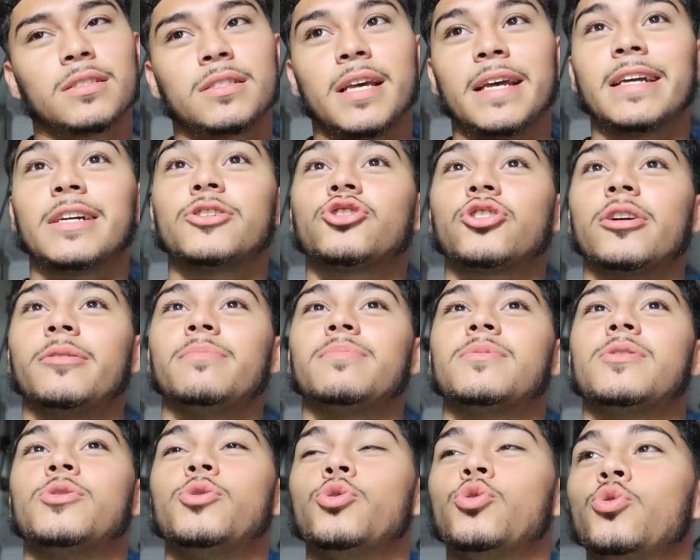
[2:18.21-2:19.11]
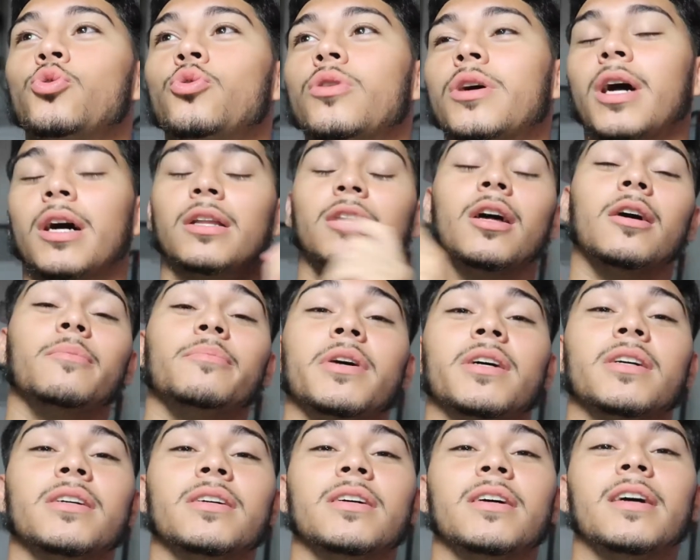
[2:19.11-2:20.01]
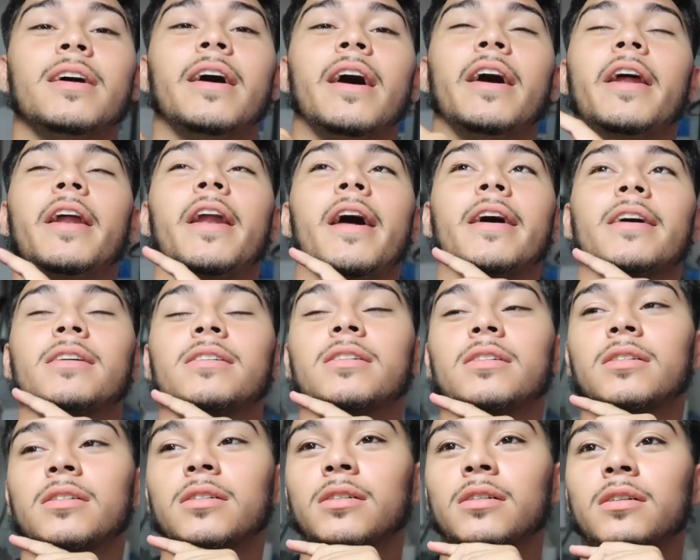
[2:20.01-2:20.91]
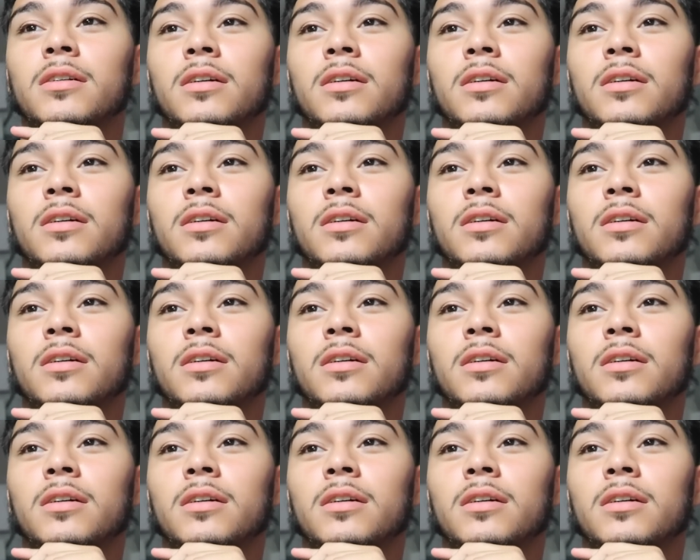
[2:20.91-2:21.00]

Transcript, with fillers: take a trip to Colombia and the next